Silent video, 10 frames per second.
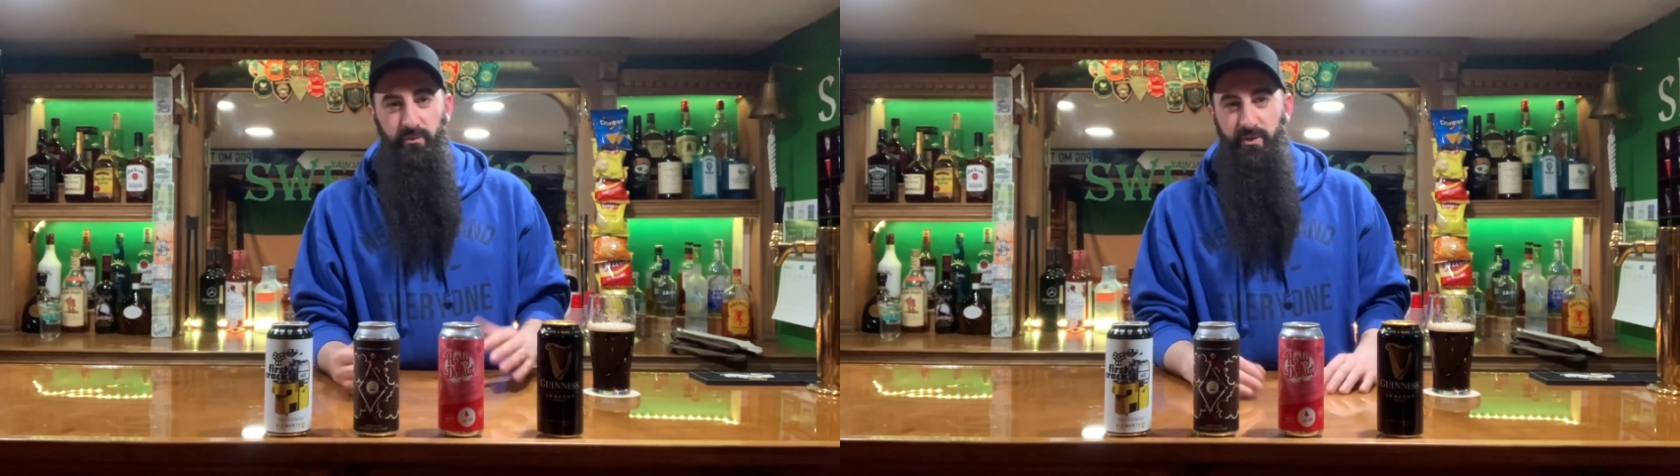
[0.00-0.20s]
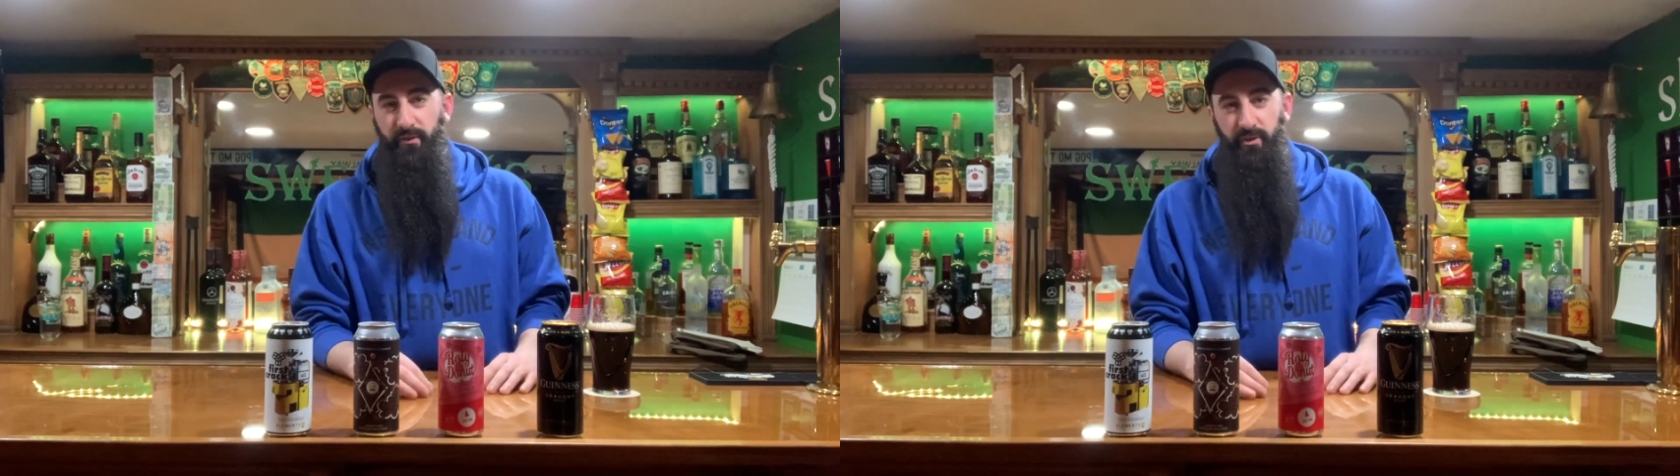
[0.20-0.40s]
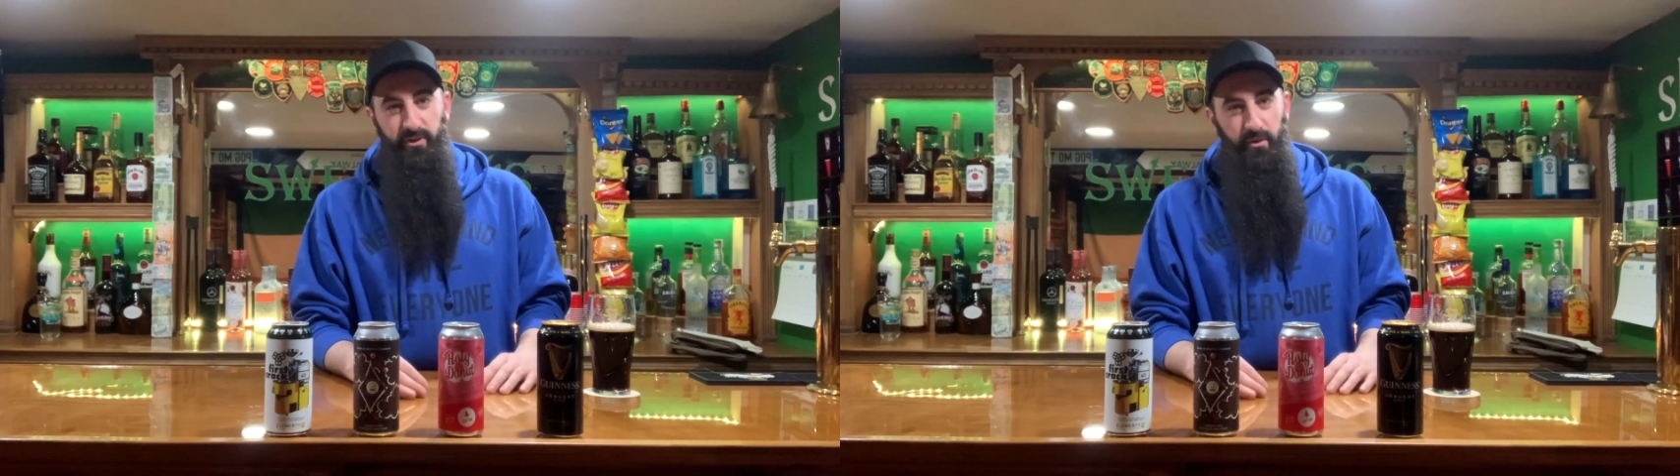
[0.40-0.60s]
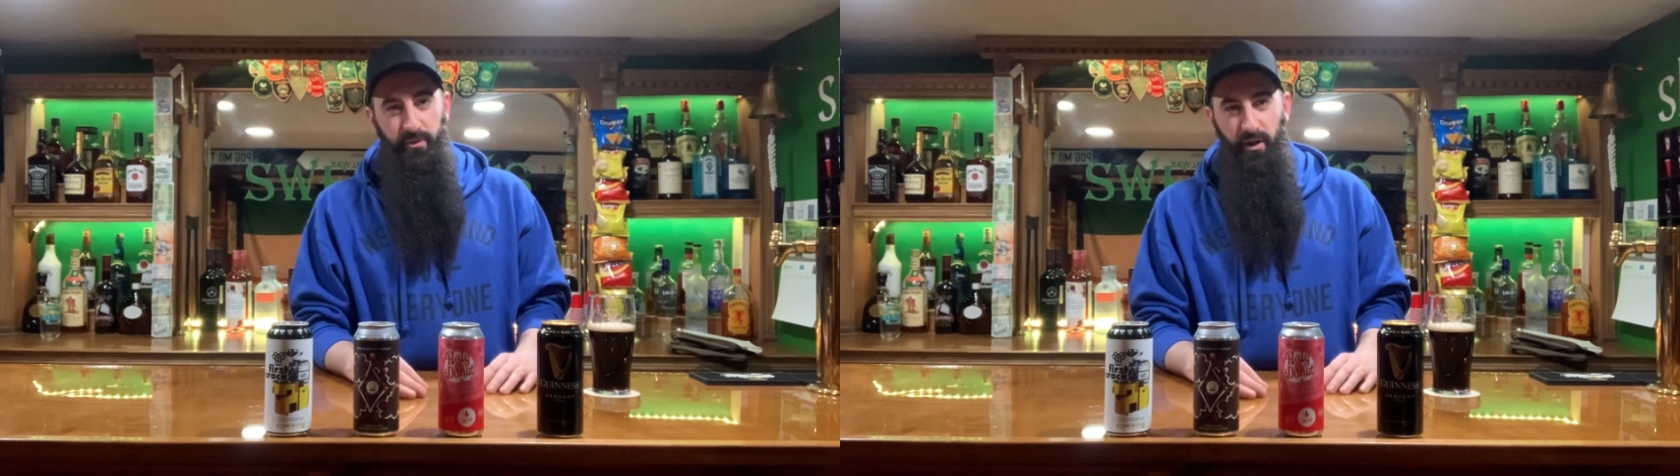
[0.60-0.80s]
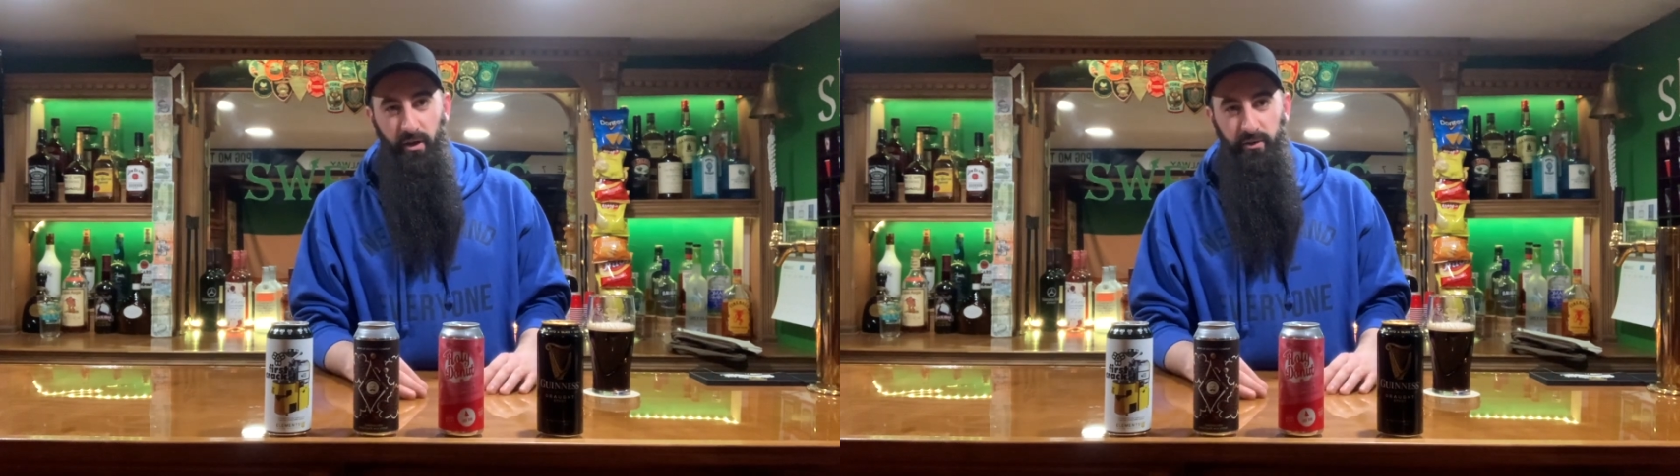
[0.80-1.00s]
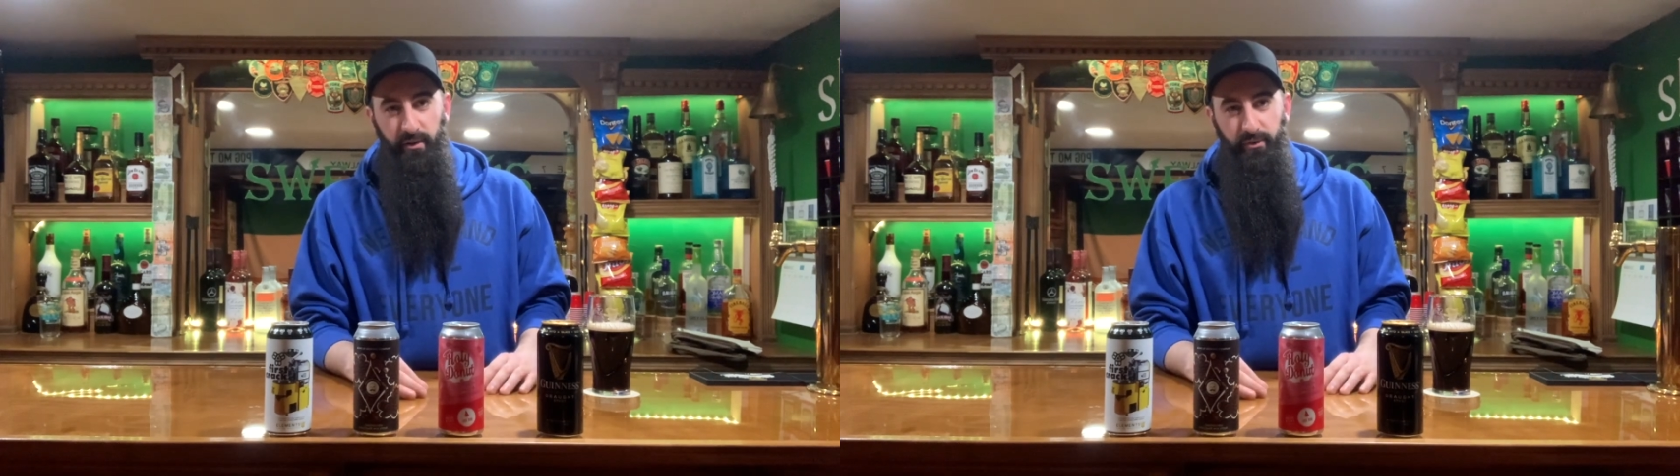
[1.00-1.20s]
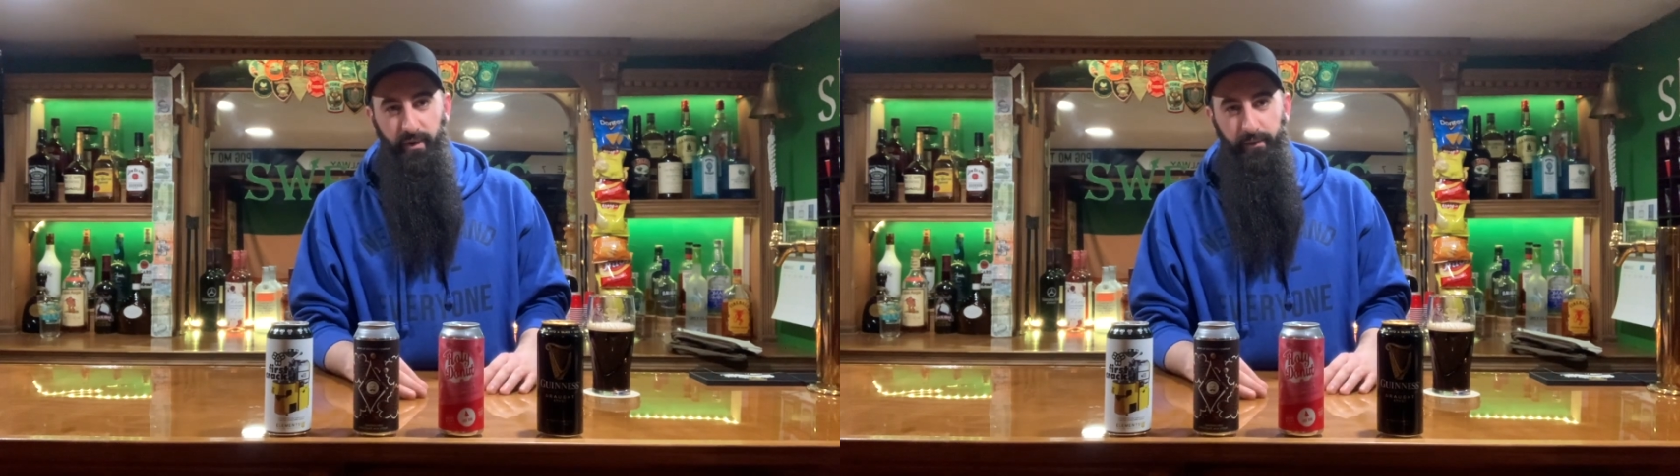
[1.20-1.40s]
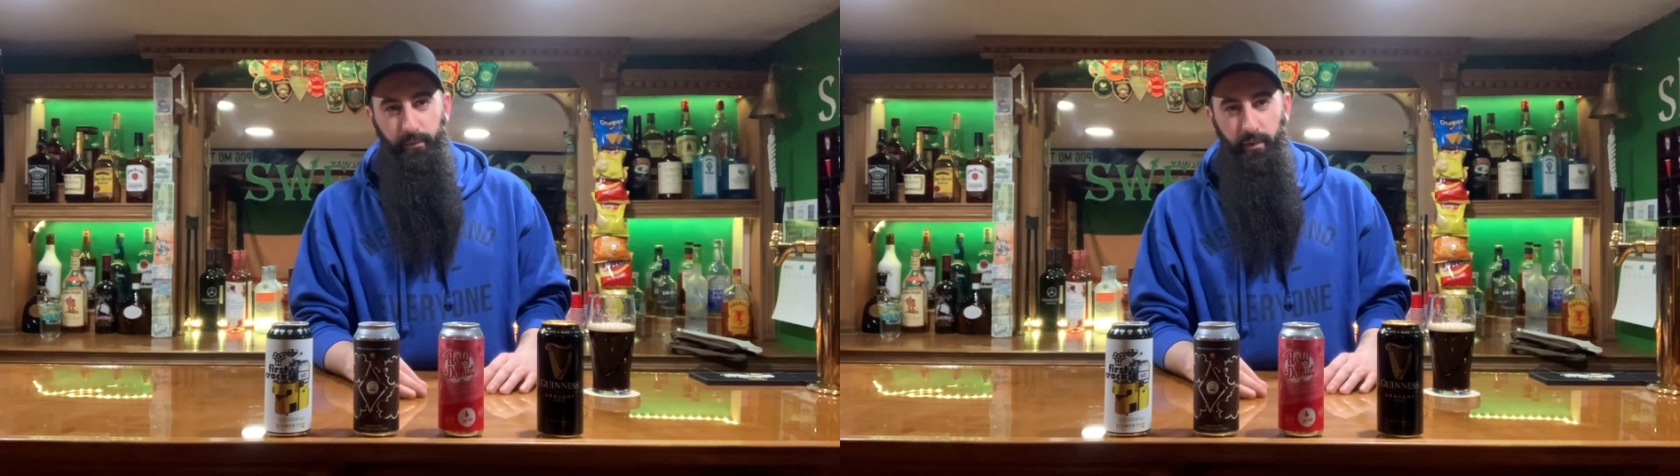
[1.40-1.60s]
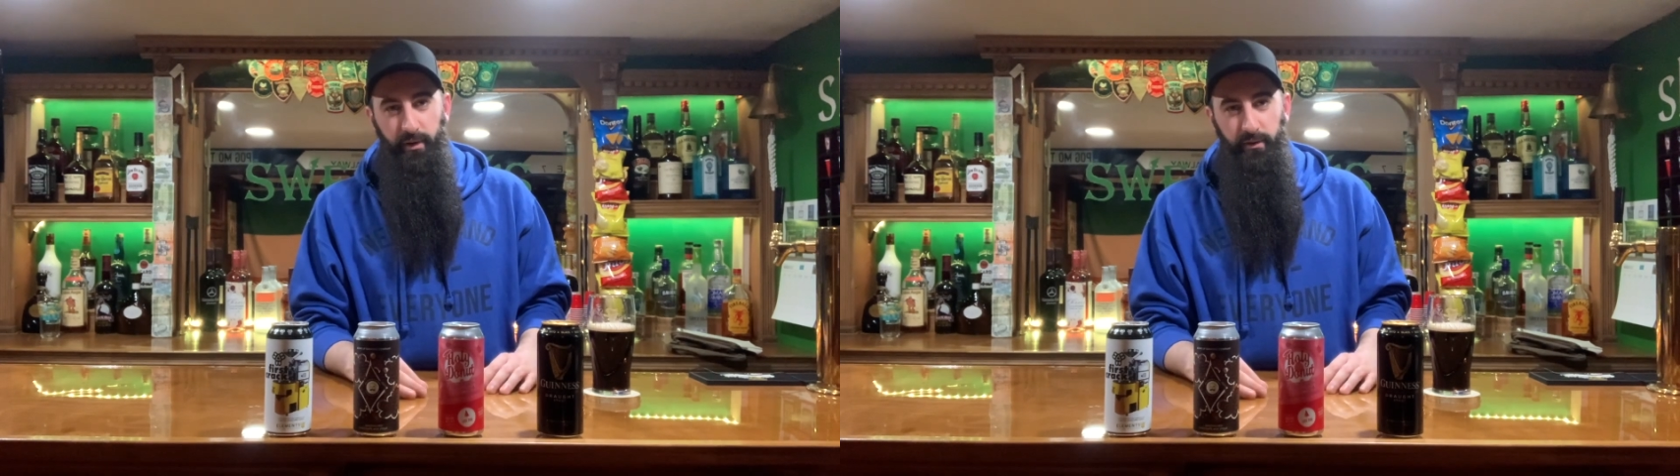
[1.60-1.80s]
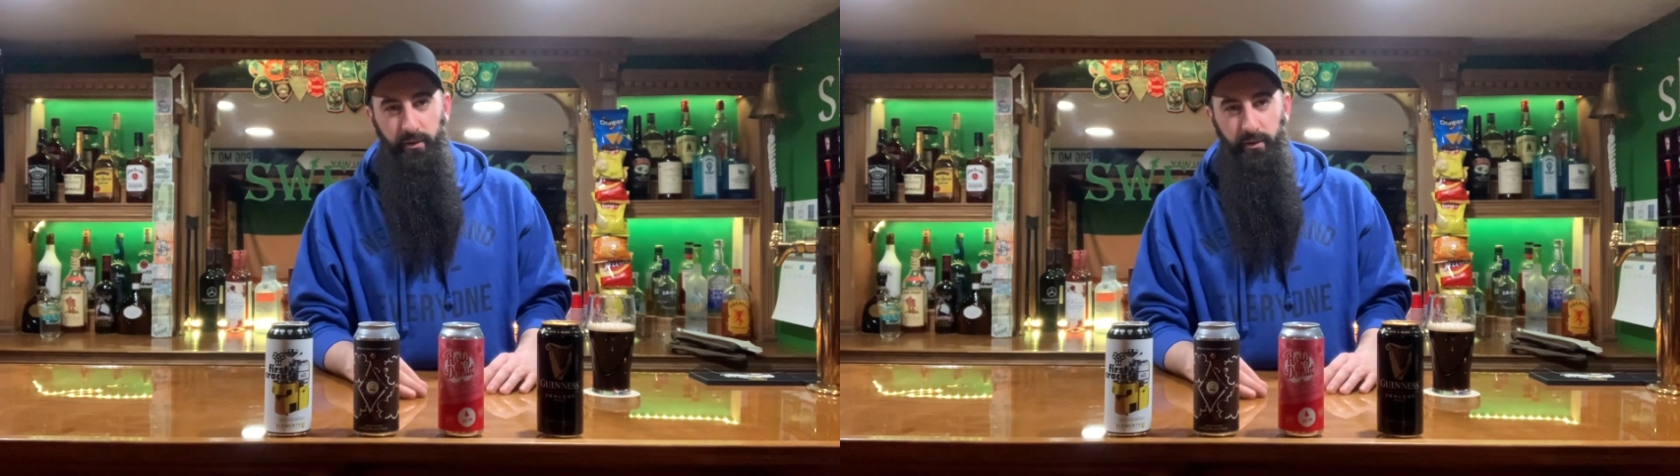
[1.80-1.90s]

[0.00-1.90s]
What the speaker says: Definitely something out there for everybody.